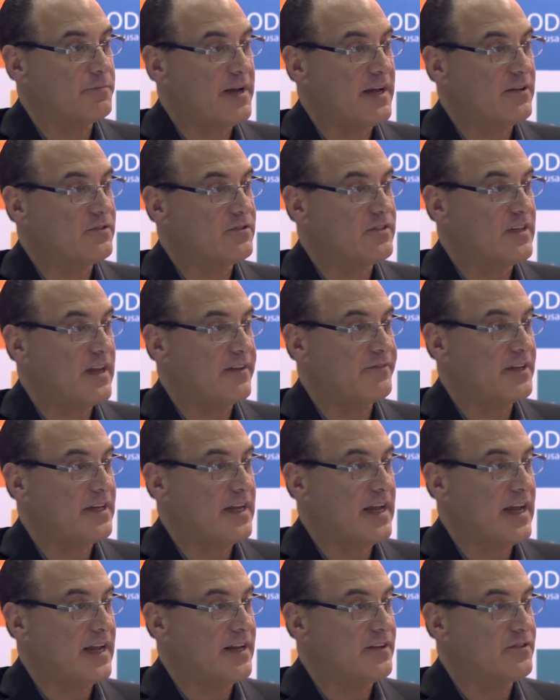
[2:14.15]
about seven
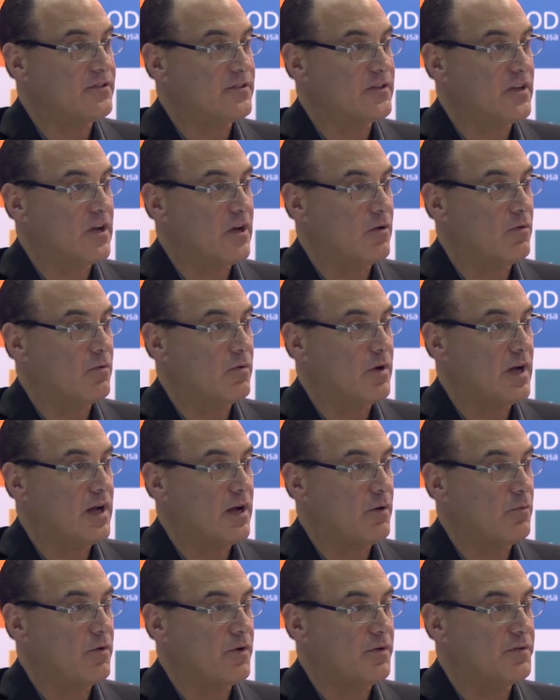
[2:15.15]
days. So, mm.
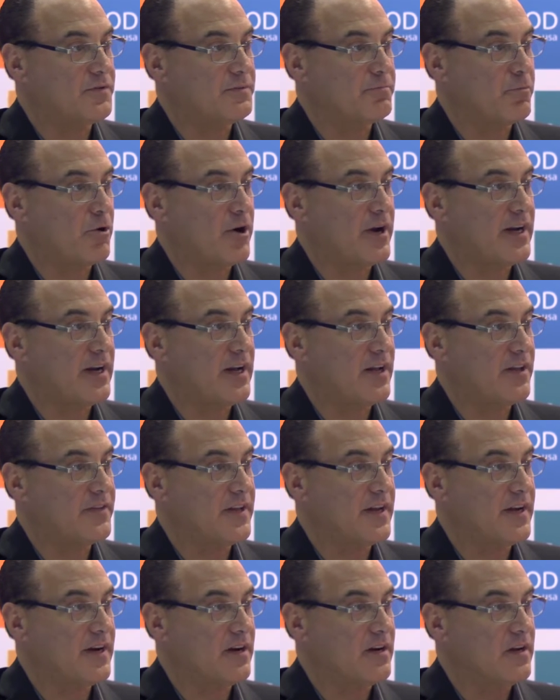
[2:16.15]
uh, we'll spray it on
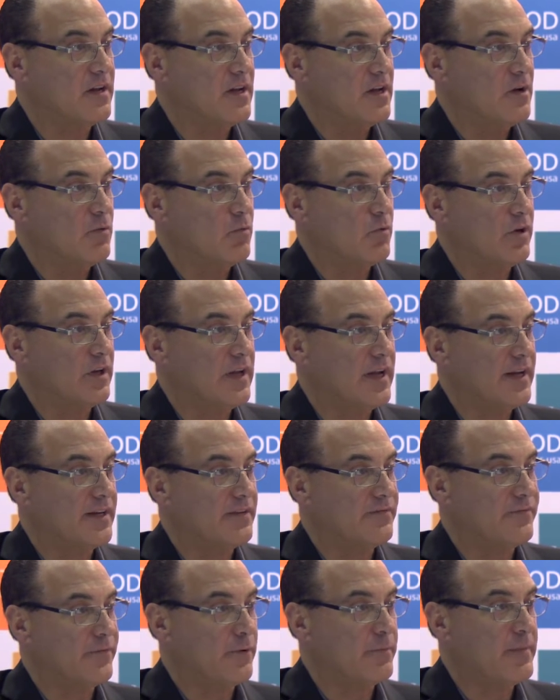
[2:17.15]
there, we'll let
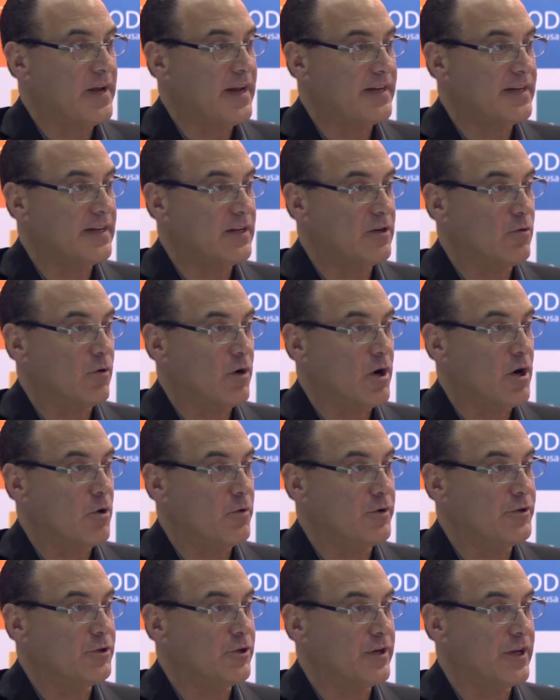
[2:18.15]
it ferment and
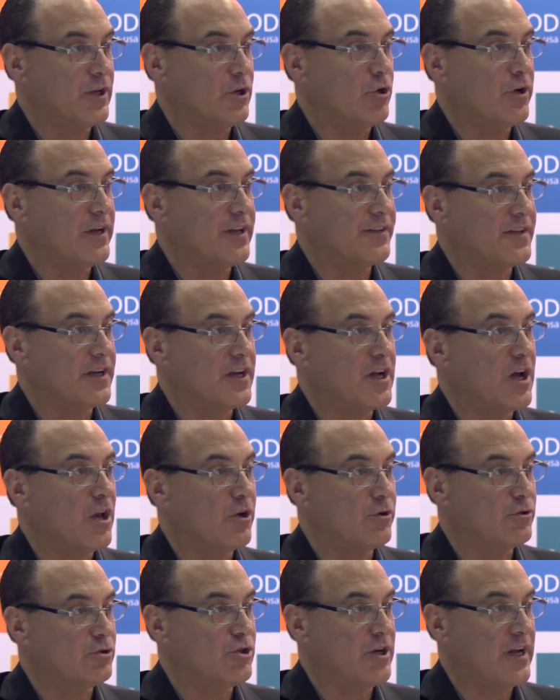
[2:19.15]
grow, and you can look at the
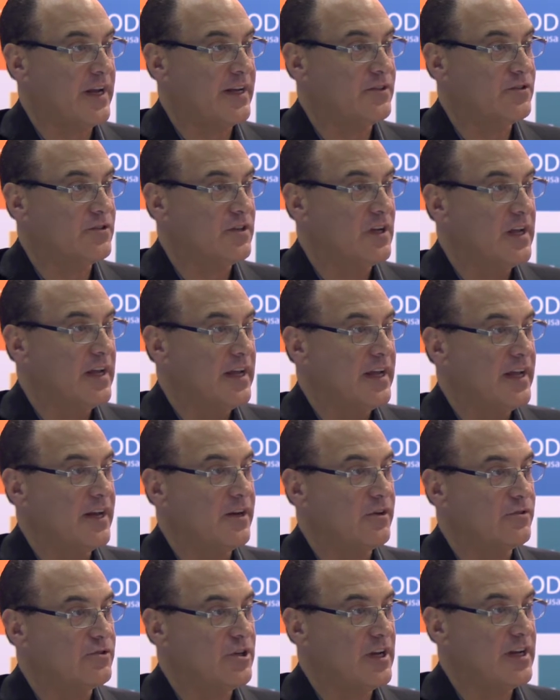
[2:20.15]
color change. Mm.
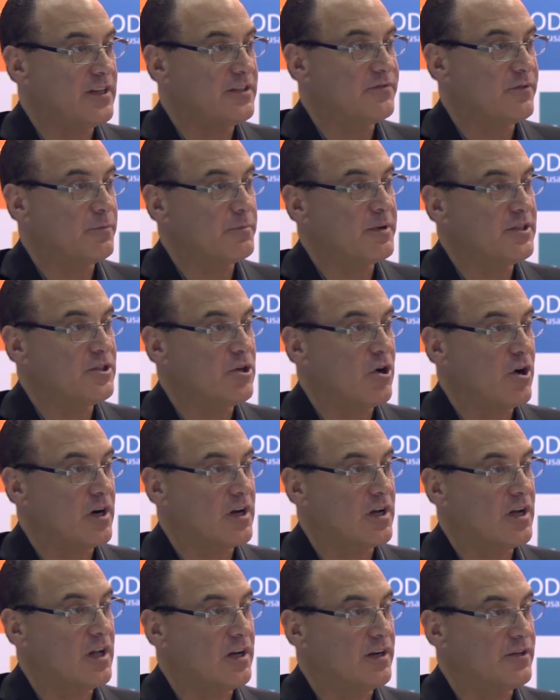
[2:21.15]
It'll change from a
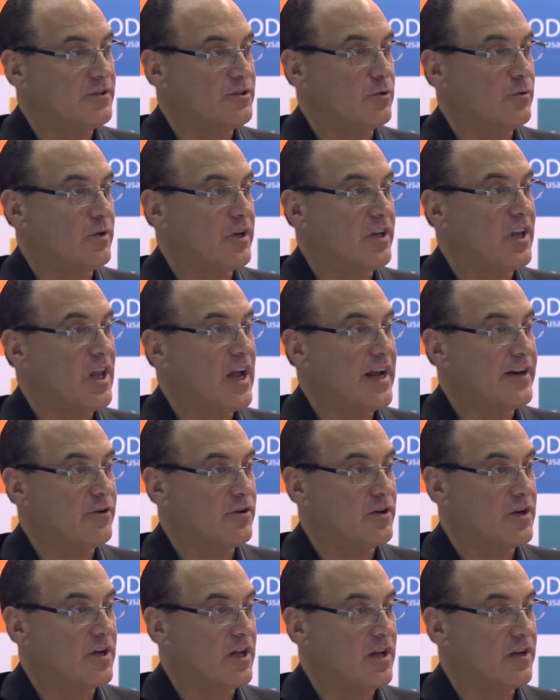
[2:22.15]
dark color to a
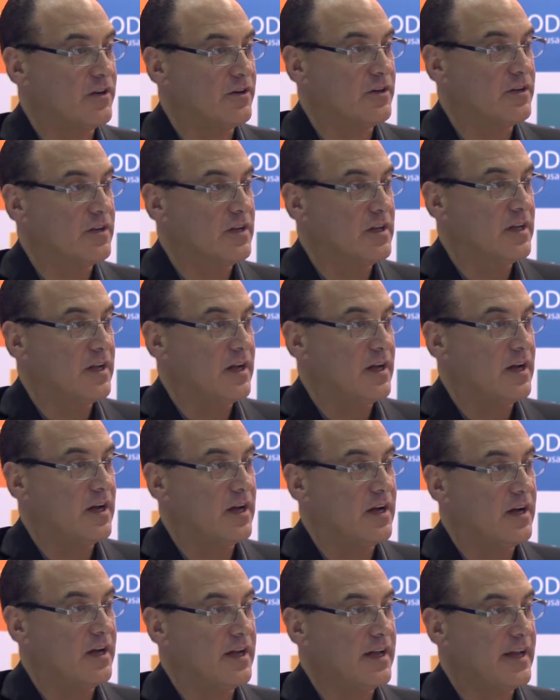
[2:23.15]
lighter color.
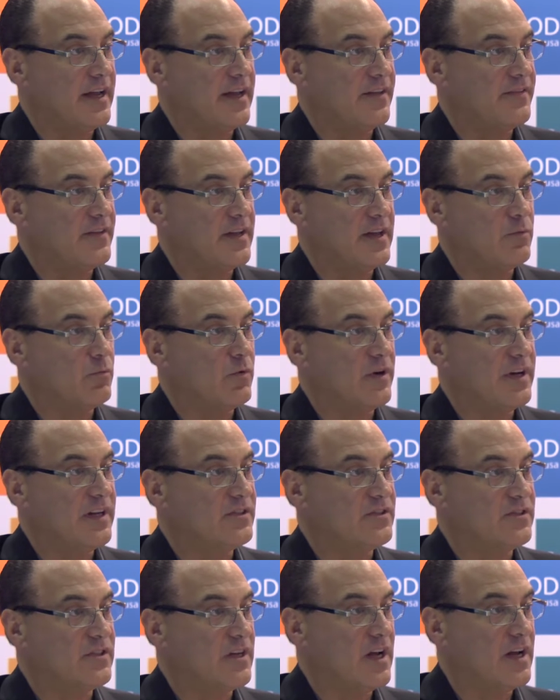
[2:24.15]
Uh, and then when
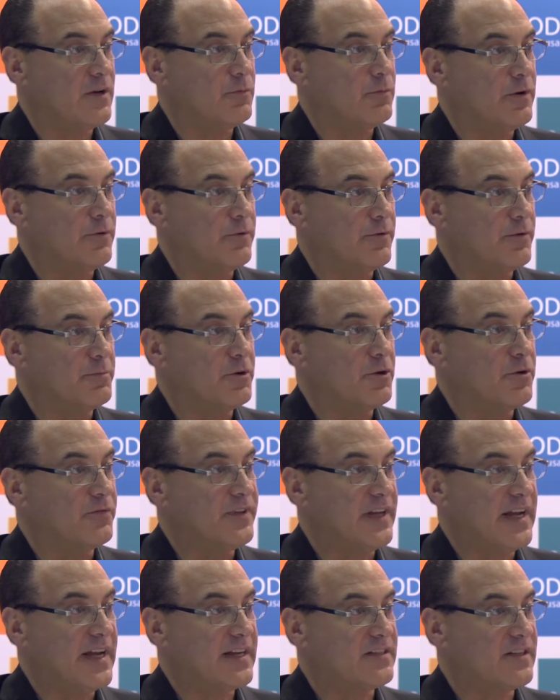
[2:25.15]
it's done, we
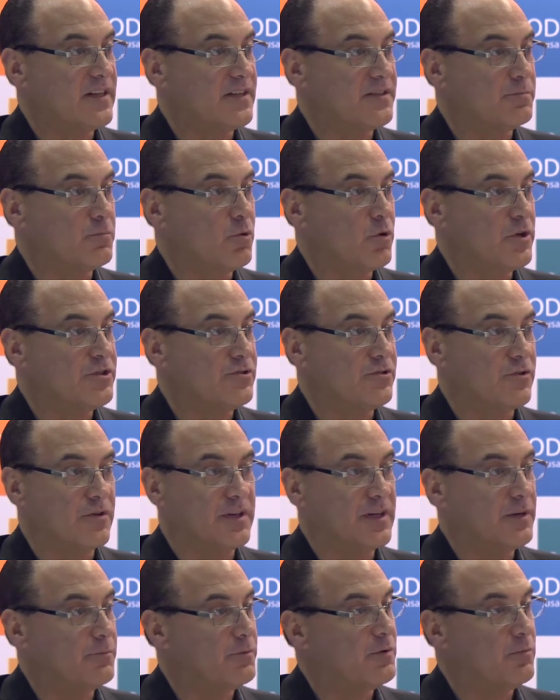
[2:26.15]
remove the excess moisture
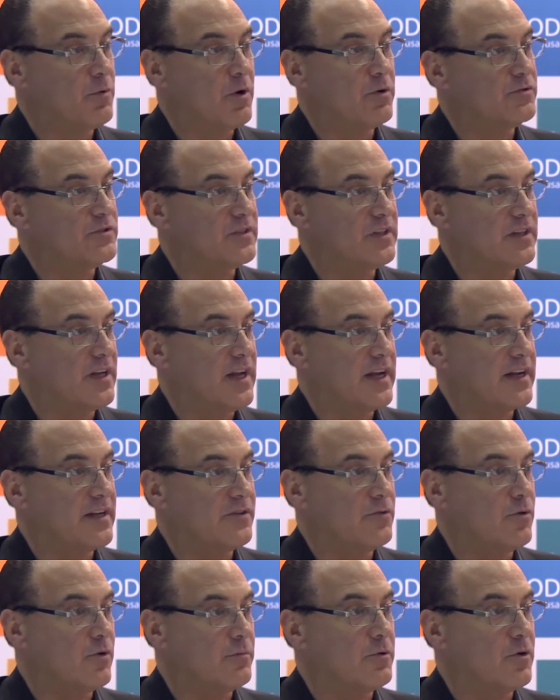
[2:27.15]
and then we roast it like
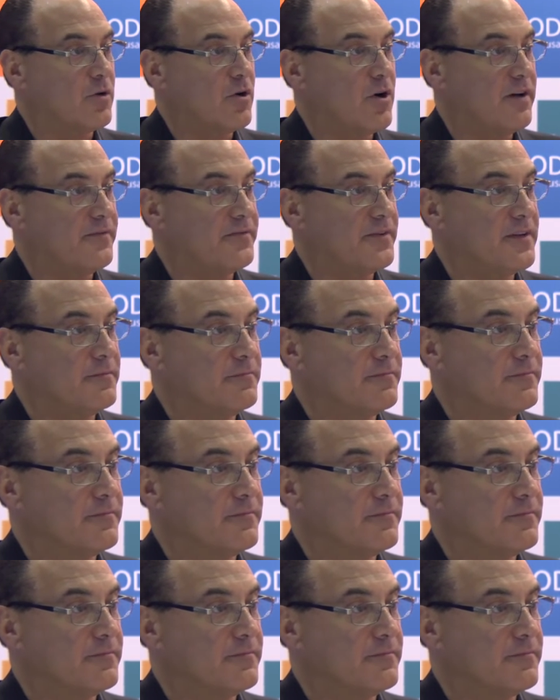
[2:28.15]
normal coffee.